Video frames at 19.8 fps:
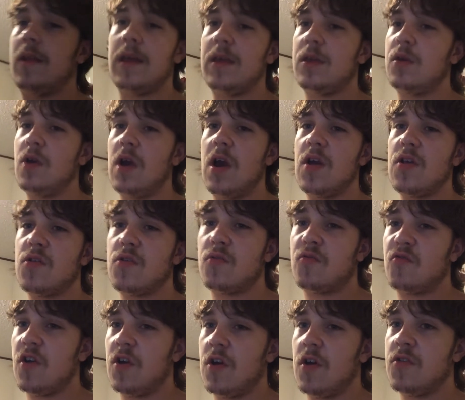like you guys
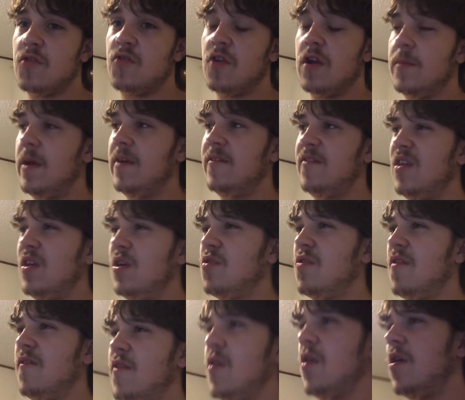try to try to make
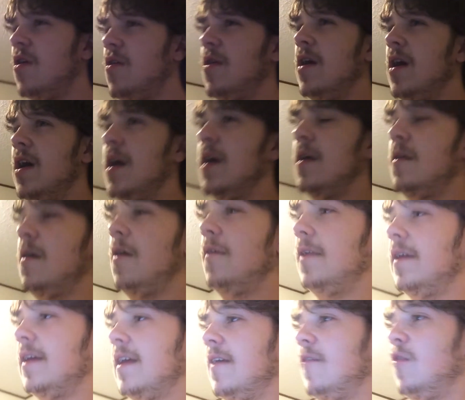videos of your own. I don't
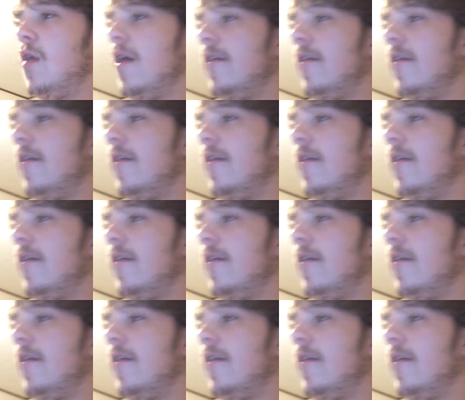know, like if you